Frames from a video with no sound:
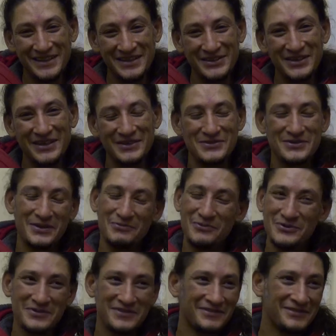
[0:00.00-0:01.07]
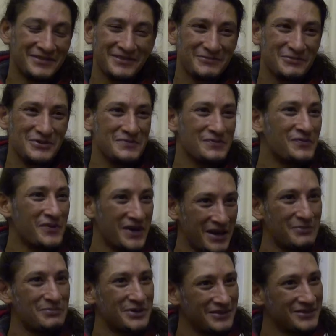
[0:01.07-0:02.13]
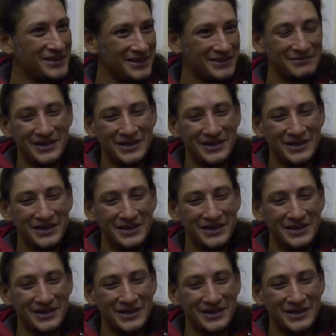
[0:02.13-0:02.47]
Yeah, so it wasn't fair, but yeah,